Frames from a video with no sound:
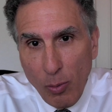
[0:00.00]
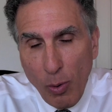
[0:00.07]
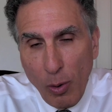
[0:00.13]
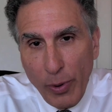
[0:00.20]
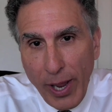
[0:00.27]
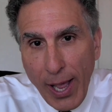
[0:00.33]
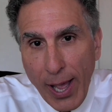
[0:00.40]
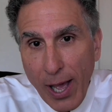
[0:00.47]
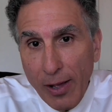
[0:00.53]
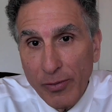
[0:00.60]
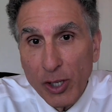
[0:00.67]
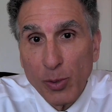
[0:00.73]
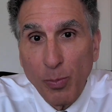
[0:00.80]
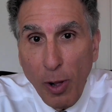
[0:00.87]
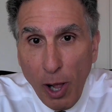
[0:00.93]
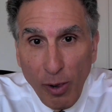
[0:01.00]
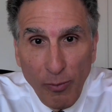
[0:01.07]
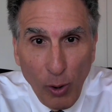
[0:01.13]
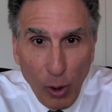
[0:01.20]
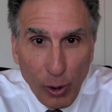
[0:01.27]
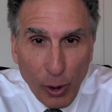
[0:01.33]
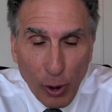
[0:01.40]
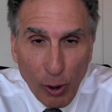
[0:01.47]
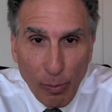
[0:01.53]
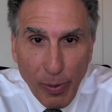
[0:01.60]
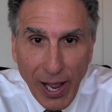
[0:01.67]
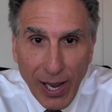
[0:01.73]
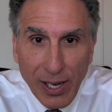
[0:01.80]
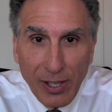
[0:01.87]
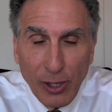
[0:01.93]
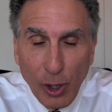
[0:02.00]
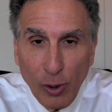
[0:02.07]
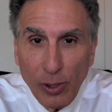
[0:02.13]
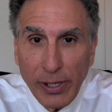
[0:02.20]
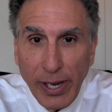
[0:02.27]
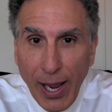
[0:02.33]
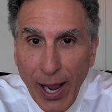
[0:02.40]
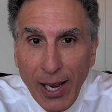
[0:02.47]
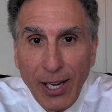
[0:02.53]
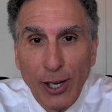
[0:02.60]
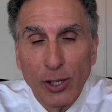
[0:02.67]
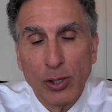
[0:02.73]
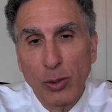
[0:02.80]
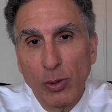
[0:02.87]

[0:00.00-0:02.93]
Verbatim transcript: What we have is Paul Volcker back in the early 80s,